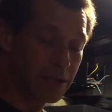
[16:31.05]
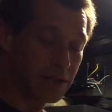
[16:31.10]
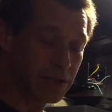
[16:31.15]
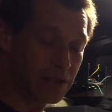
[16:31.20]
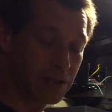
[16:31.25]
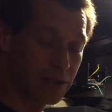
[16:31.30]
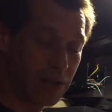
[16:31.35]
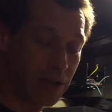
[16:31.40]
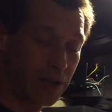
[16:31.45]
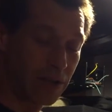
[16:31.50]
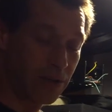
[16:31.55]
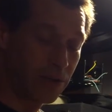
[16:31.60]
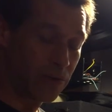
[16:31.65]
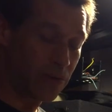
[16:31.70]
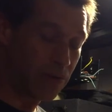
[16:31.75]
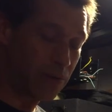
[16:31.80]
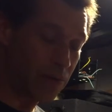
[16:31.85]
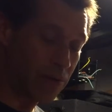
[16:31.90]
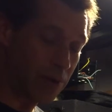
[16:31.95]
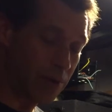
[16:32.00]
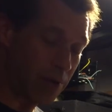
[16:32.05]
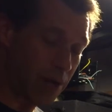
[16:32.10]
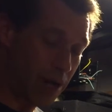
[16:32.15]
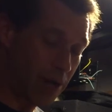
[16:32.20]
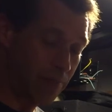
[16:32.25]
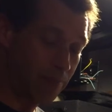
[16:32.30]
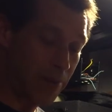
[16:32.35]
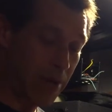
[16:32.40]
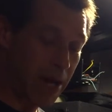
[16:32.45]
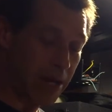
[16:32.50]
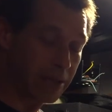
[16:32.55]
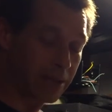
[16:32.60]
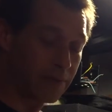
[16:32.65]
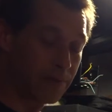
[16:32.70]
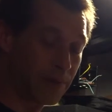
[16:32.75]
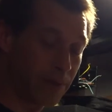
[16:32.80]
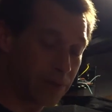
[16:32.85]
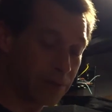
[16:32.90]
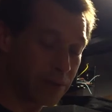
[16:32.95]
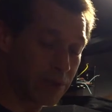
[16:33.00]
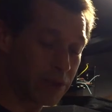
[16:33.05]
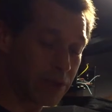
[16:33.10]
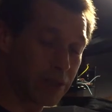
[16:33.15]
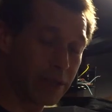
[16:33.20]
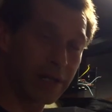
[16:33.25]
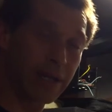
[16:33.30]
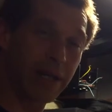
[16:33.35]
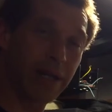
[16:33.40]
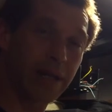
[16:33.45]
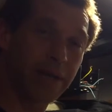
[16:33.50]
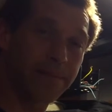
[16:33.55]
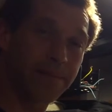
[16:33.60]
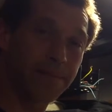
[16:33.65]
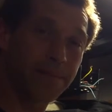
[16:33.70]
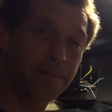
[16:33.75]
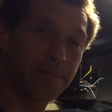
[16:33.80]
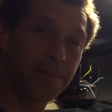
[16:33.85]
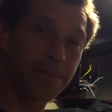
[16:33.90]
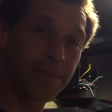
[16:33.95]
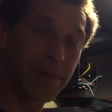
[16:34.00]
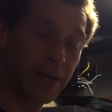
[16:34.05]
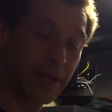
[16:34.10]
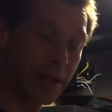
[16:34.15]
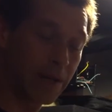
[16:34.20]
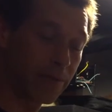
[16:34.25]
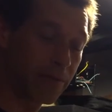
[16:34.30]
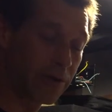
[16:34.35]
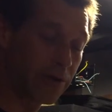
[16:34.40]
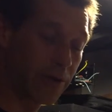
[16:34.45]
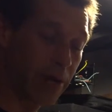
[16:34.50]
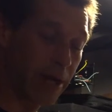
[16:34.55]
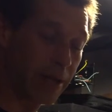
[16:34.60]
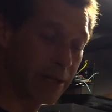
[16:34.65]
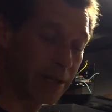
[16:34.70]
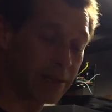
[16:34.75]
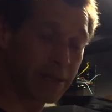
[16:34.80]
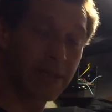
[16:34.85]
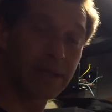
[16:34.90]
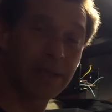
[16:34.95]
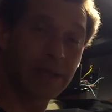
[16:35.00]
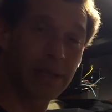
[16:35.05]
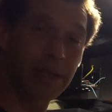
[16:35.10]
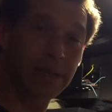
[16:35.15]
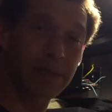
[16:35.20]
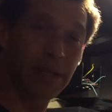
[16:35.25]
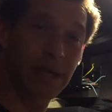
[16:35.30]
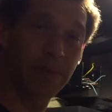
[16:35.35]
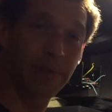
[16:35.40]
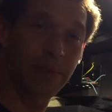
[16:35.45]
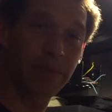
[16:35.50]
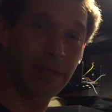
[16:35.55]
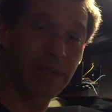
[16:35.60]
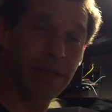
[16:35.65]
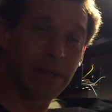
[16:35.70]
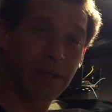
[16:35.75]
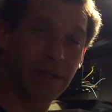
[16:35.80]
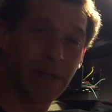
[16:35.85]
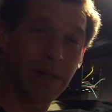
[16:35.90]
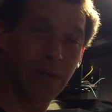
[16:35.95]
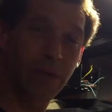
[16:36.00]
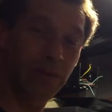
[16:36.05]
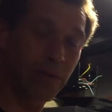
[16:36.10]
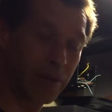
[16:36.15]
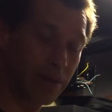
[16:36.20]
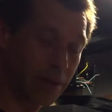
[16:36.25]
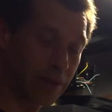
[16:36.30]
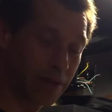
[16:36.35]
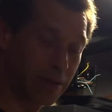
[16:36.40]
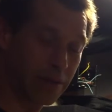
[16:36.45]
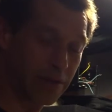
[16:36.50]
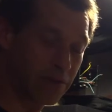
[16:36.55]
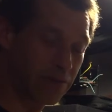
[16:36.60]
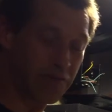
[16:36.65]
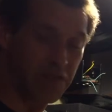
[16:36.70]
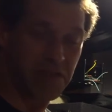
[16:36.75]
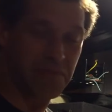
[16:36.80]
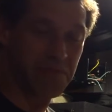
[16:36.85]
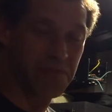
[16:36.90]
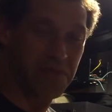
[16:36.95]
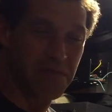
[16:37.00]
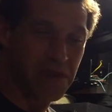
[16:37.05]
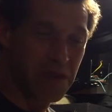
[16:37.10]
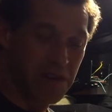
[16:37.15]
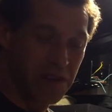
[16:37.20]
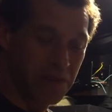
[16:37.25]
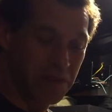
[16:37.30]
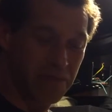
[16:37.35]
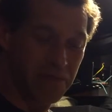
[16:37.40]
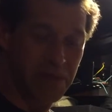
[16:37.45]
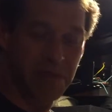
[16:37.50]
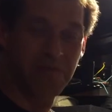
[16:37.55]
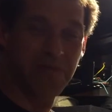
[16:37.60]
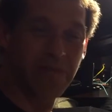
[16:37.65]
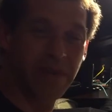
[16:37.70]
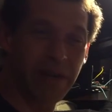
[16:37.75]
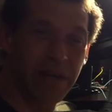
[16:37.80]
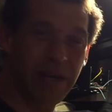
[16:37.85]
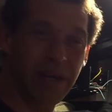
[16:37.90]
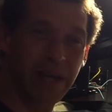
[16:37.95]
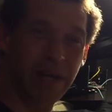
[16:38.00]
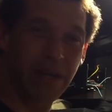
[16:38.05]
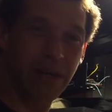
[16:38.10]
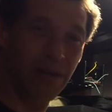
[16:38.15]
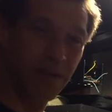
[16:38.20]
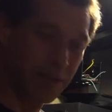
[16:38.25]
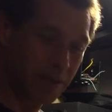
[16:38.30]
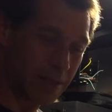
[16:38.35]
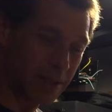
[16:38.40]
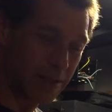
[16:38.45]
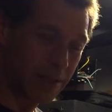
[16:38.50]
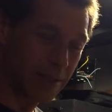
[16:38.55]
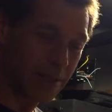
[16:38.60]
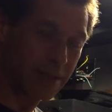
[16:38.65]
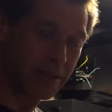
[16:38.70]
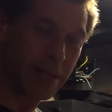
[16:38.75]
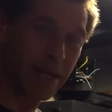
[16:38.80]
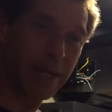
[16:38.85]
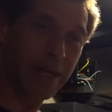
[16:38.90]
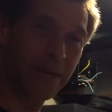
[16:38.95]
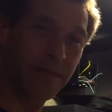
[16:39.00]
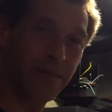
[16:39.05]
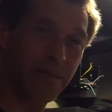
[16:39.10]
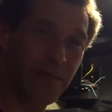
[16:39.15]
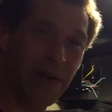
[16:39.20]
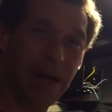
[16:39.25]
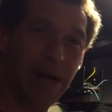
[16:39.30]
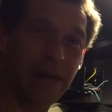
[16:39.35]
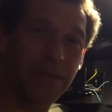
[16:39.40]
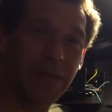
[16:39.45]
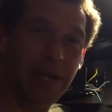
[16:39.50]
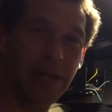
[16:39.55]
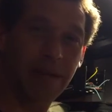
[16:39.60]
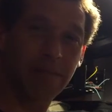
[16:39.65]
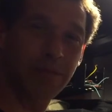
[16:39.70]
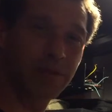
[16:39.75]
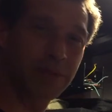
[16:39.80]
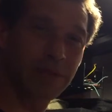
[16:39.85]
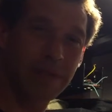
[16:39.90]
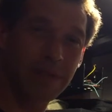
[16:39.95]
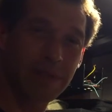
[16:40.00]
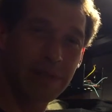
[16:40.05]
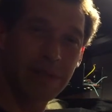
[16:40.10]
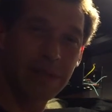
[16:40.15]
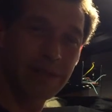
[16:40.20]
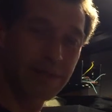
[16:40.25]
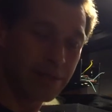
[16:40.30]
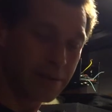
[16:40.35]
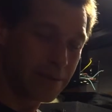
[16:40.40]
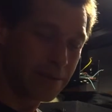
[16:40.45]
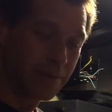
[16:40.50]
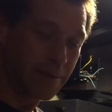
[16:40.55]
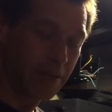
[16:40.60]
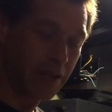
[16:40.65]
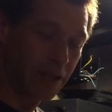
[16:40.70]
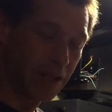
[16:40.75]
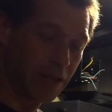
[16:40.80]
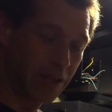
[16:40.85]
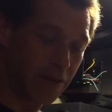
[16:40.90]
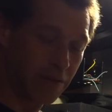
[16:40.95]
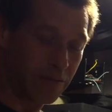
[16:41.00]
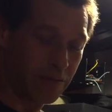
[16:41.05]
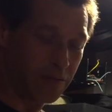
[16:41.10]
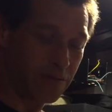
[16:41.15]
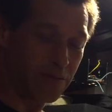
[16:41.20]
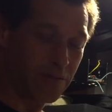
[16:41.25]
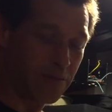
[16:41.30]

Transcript: So I bang the voltage in there, and I'm cranking these things up, and, you know, we're at 3.80, and this thing's taking 5 amps, you know,